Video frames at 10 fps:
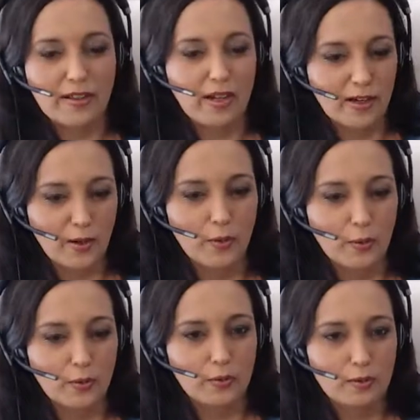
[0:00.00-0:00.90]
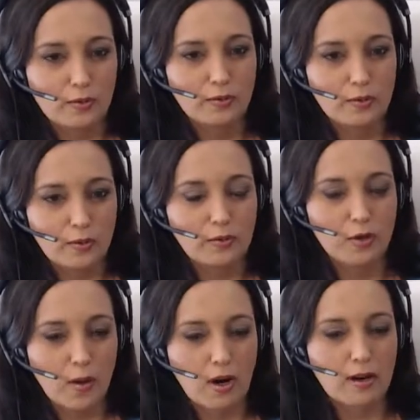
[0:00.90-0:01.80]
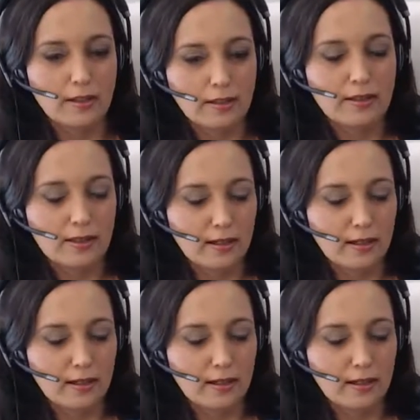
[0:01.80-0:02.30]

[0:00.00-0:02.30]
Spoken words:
And they know who you are, and